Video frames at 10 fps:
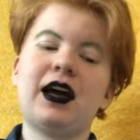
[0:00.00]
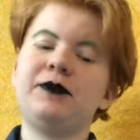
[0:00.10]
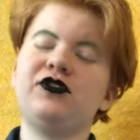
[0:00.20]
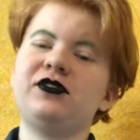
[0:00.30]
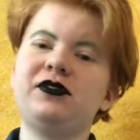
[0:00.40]

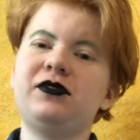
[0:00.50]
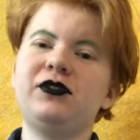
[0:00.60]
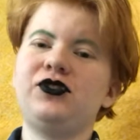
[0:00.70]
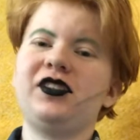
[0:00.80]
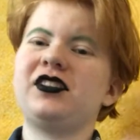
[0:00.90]
just
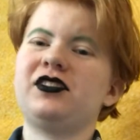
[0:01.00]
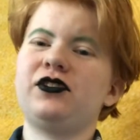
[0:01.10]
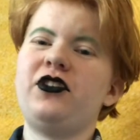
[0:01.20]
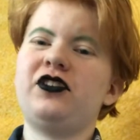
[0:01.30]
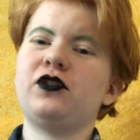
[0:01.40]
using these because they're
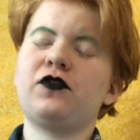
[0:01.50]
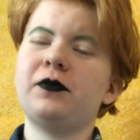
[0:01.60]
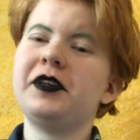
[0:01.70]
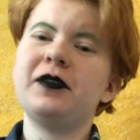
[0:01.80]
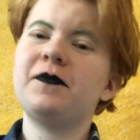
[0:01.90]
easier for
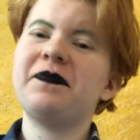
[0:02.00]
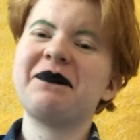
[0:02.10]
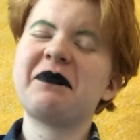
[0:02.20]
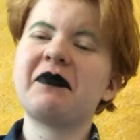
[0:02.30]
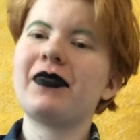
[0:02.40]
me.
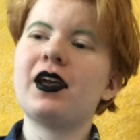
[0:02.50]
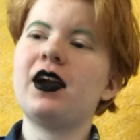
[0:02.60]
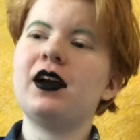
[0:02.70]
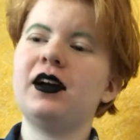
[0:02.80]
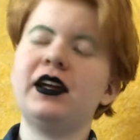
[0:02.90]

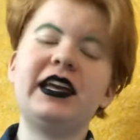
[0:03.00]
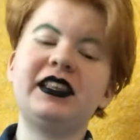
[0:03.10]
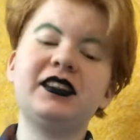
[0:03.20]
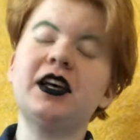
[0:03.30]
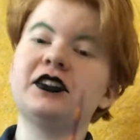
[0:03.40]

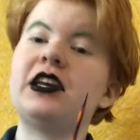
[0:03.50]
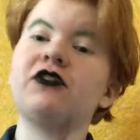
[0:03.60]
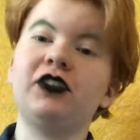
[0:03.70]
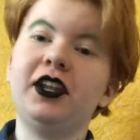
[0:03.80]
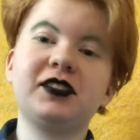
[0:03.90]
It
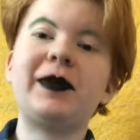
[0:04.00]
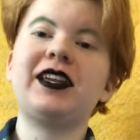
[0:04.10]
really does make a